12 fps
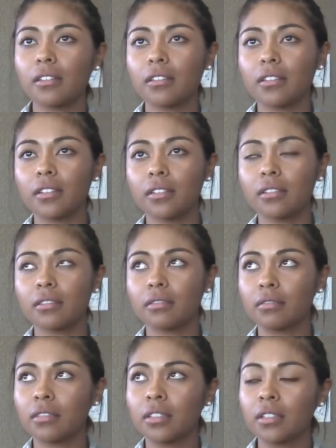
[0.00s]

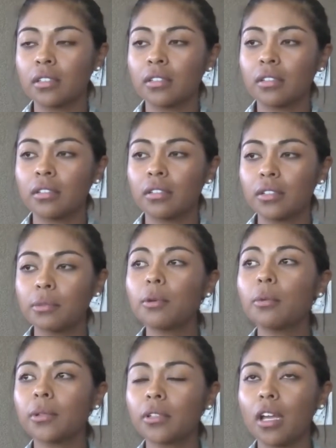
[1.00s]
the
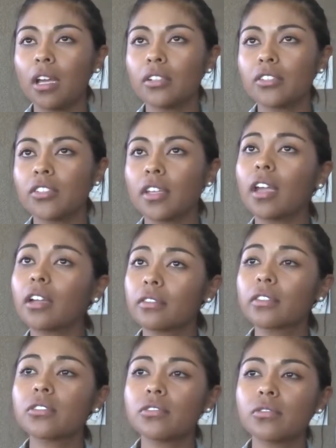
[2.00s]
mobile launch that
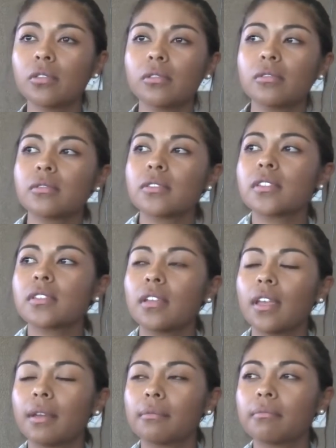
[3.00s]
kind of controls